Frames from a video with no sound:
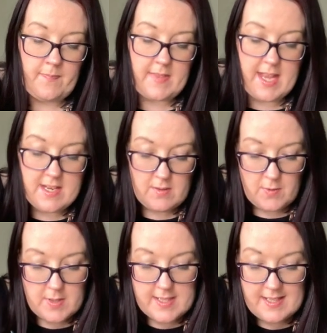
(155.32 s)
Then you'll
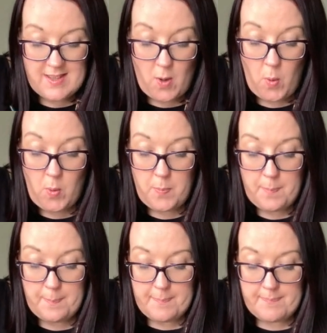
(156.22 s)
notice that the whole
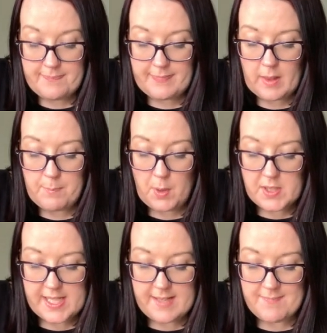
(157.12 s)

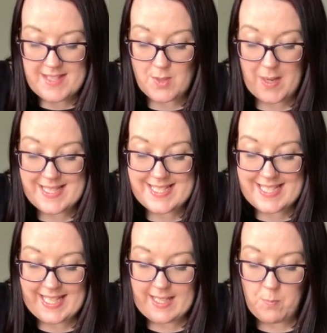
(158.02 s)
body is quite
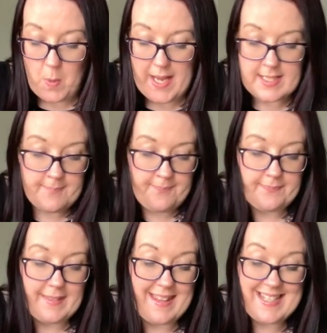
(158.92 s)
sticky and wet.
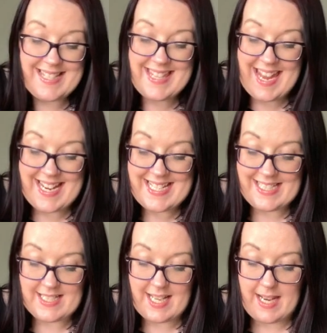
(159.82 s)
And this is the
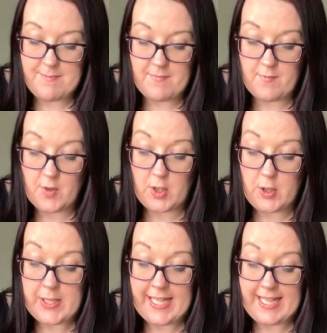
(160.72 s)
ideal time for
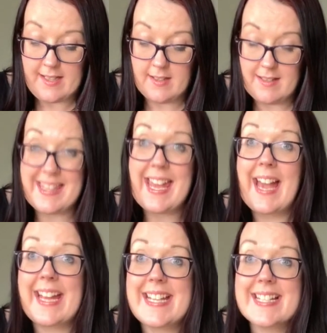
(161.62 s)
gluing in the
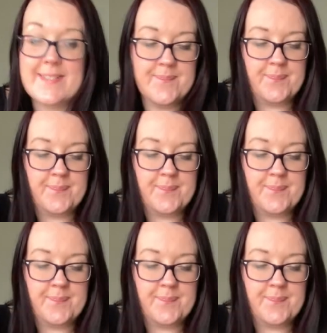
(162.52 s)
eyes.